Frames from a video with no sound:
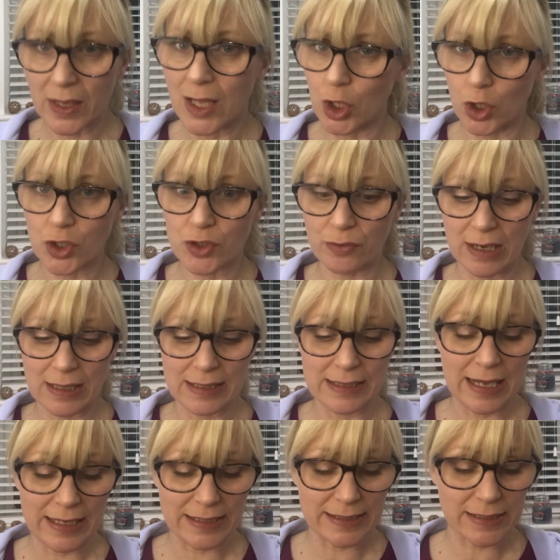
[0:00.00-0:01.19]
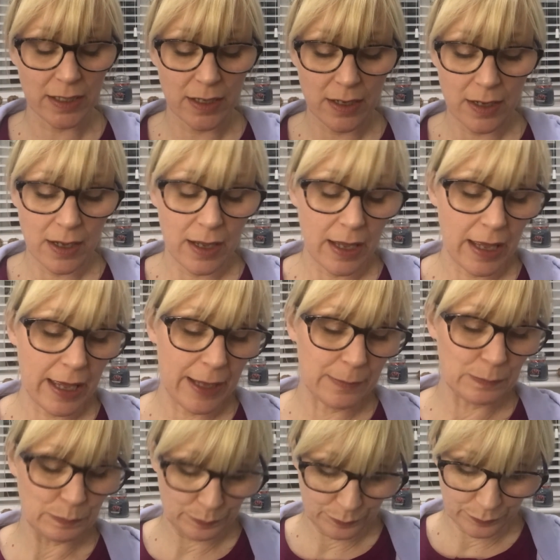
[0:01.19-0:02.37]
It looks really nice.
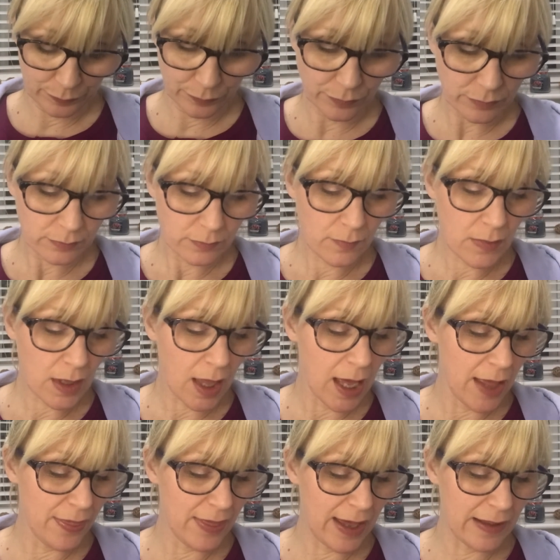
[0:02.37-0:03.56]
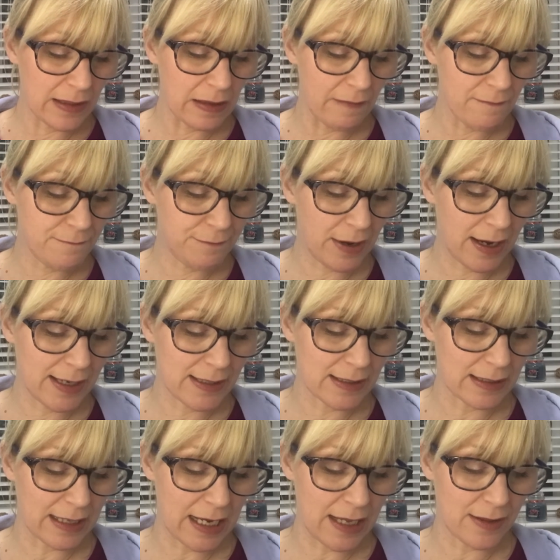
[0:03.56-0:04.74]
And then
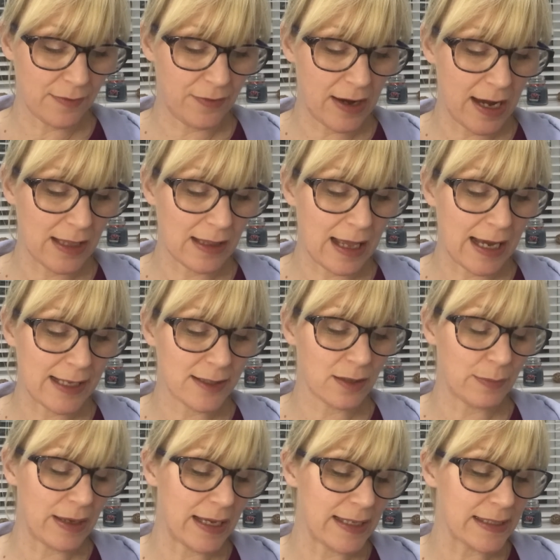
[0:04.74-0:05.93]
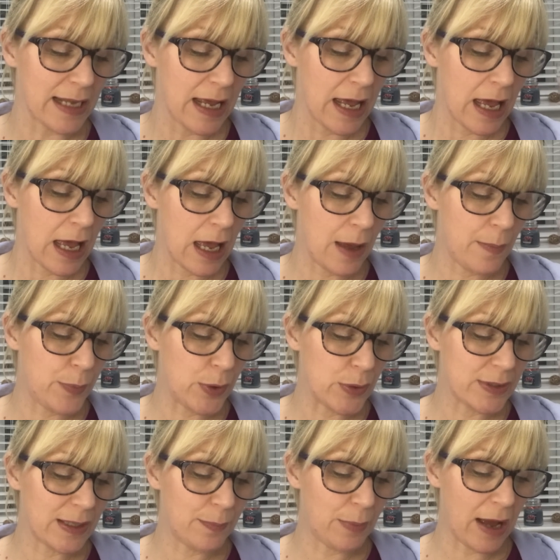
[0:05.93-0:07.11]
finally, the final item is a
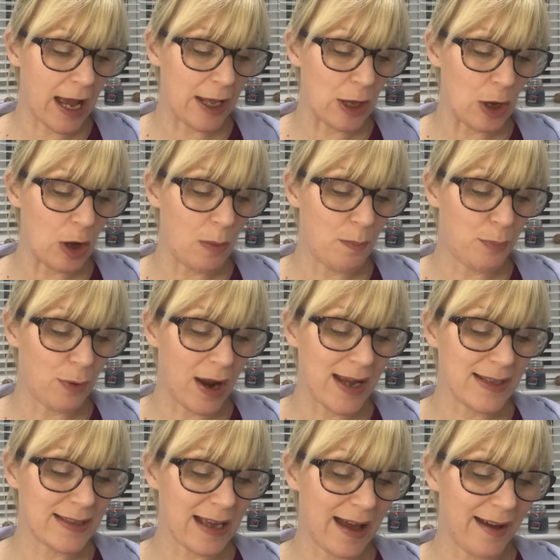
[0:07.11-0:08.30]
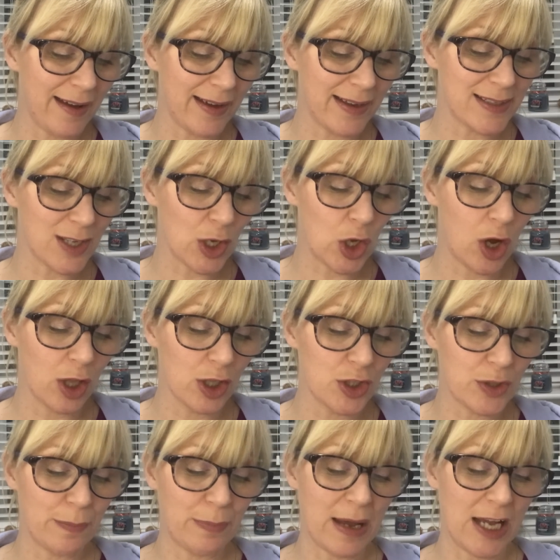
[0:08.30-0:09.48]
Beauty Bio Bright Eyes
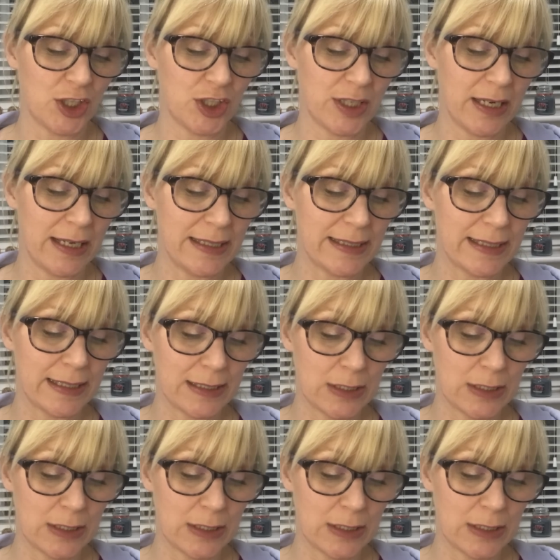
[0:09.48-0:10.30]
Collagen Patches,